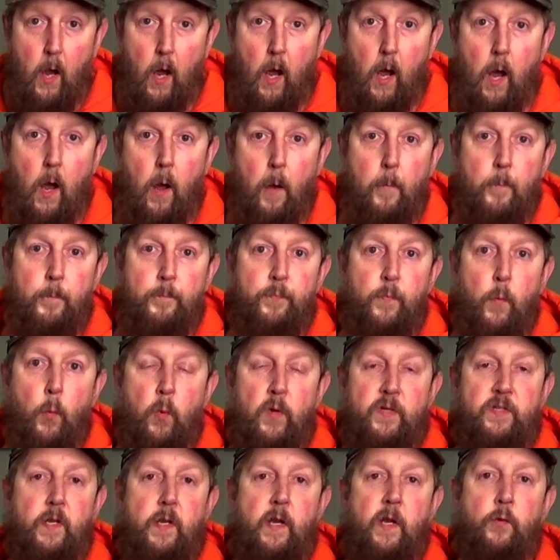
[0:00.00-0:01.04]
um,
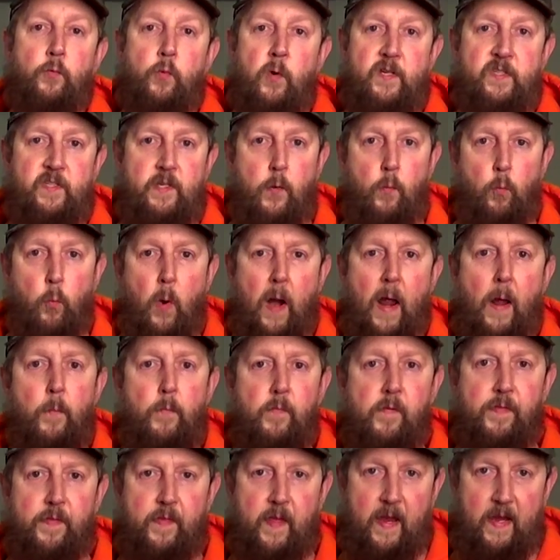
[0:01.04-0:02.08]
was an interest in
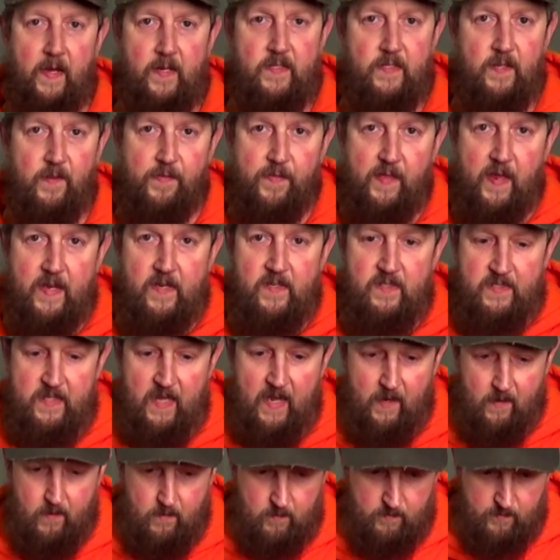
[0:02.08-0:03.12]
round things, things
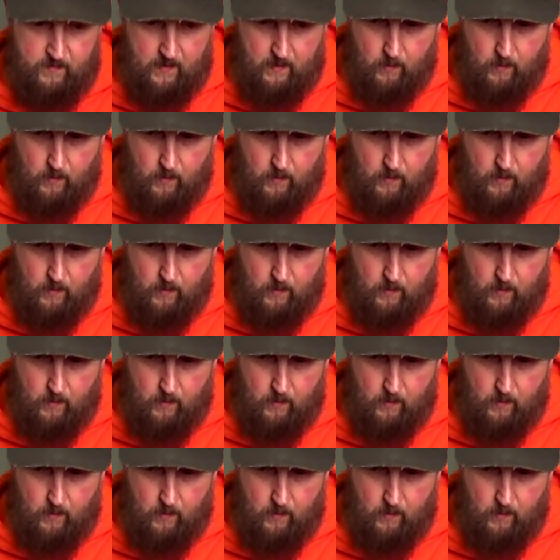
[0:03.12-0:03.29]
that,